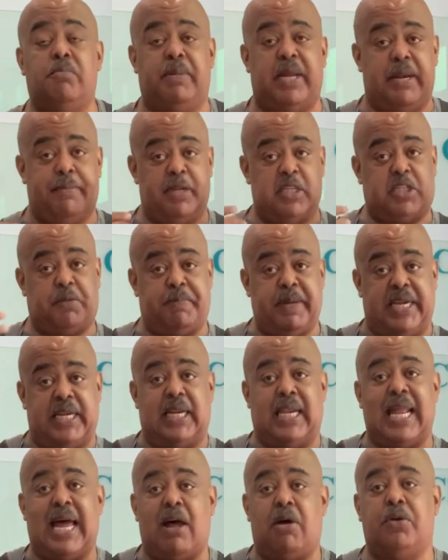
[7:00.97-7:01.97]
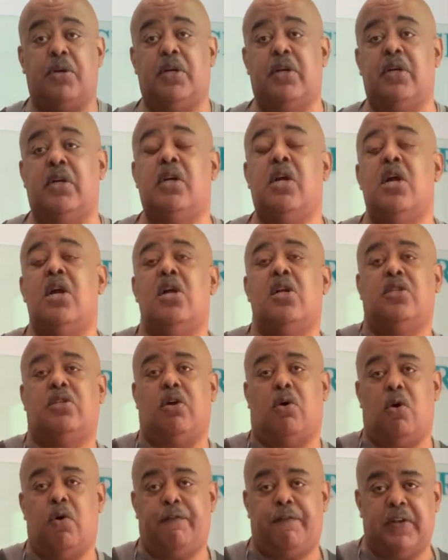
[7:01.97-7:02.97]
but I'm going to speak louder,
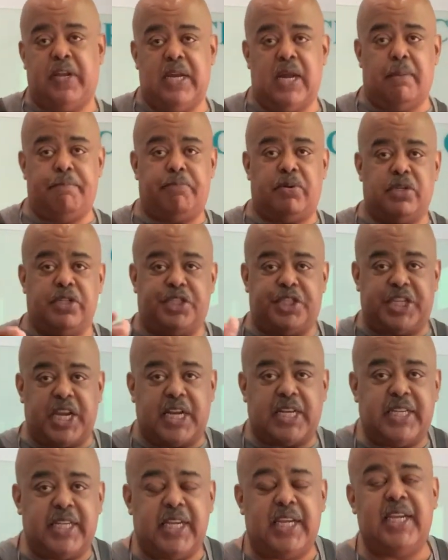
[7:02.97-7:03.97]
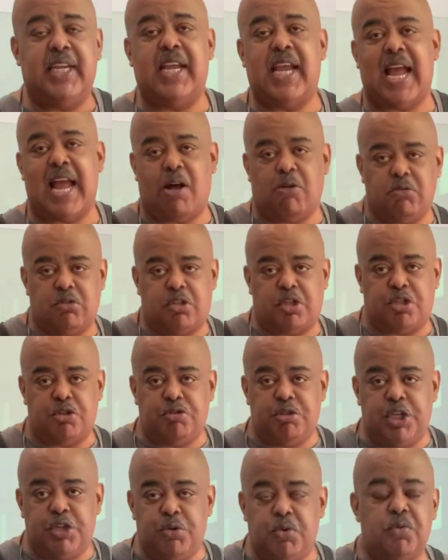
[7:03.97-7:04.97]
so hopefully I'm projecting out to
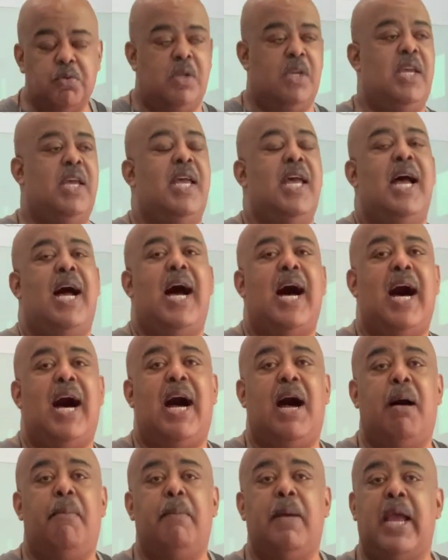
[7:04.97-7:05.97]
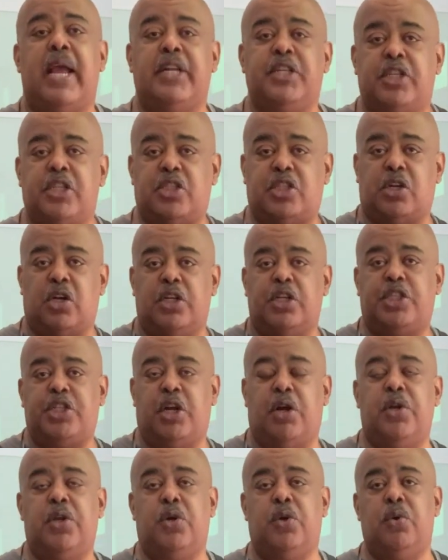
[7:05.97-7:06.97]
you. And just going to
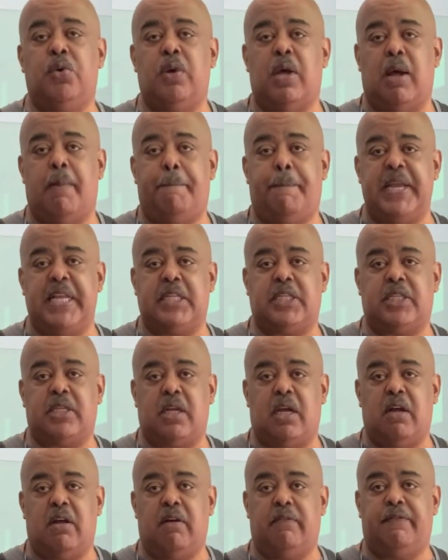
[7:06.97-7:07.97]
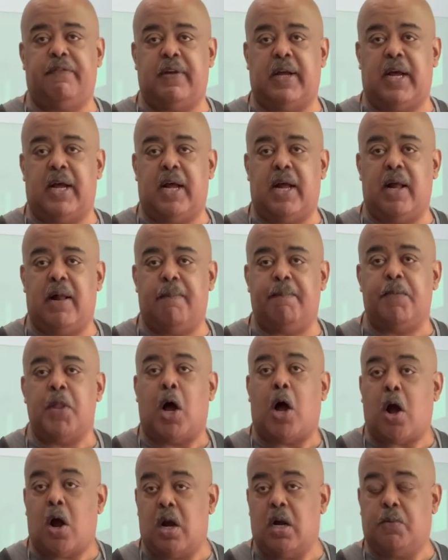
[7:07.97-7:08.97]
show you bits of
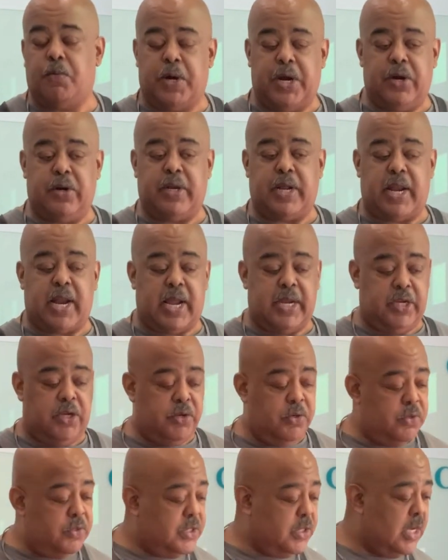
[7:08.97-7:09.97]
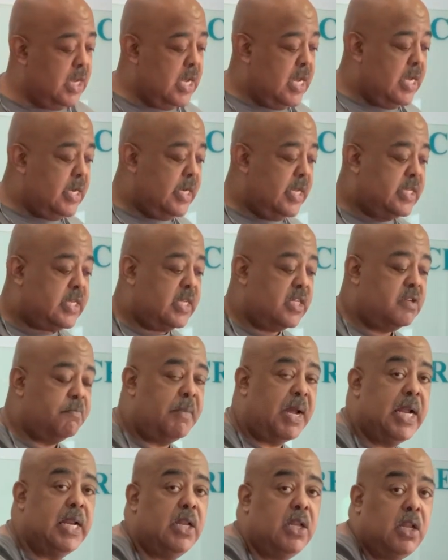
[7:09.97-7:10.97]
hardware that I use. This is
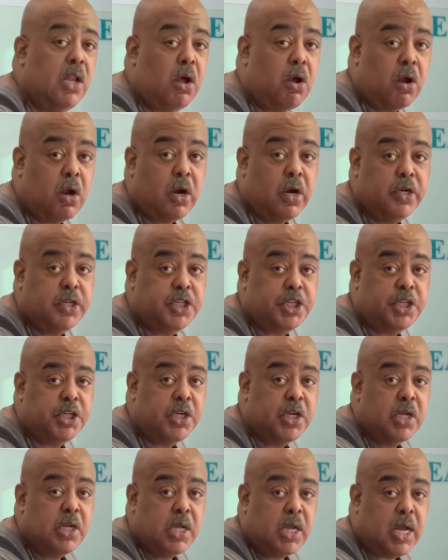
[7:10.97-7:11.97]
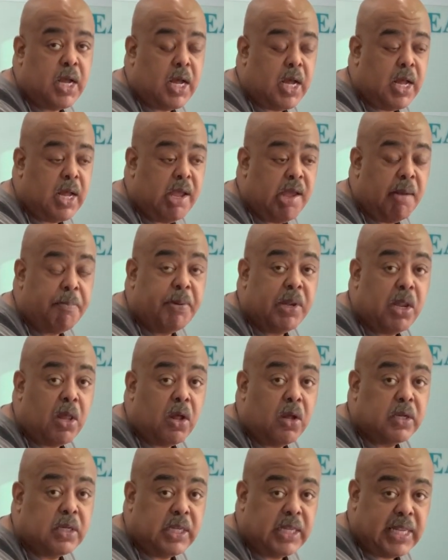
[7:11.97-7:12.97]
my large
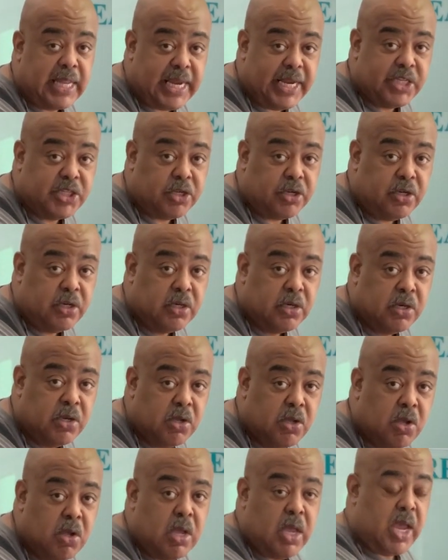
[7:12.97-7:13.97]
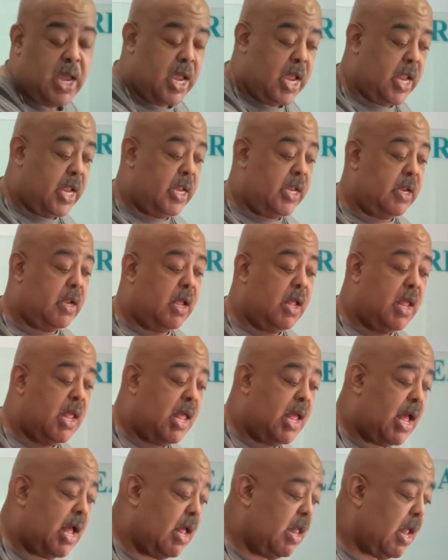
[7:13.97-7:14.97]
Epilogue laser, and
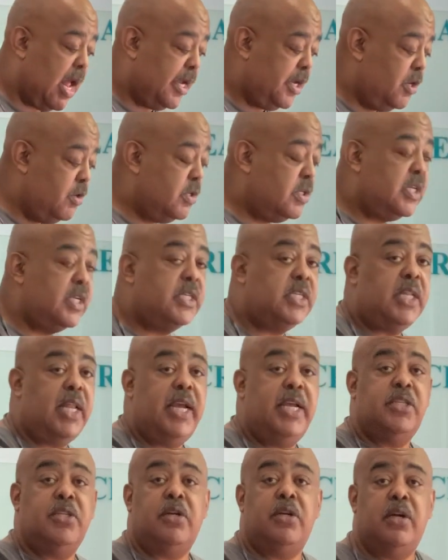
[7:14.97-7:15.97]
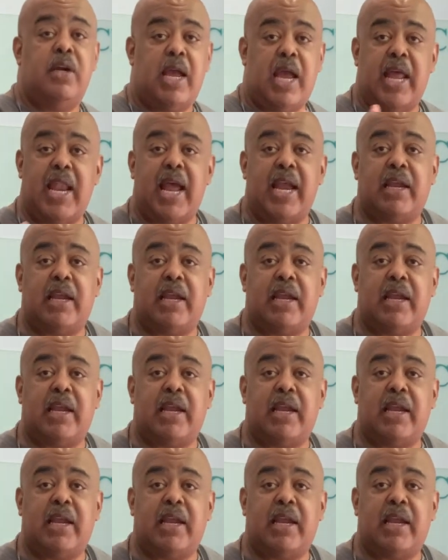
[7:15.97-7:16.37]
I use this laser, and I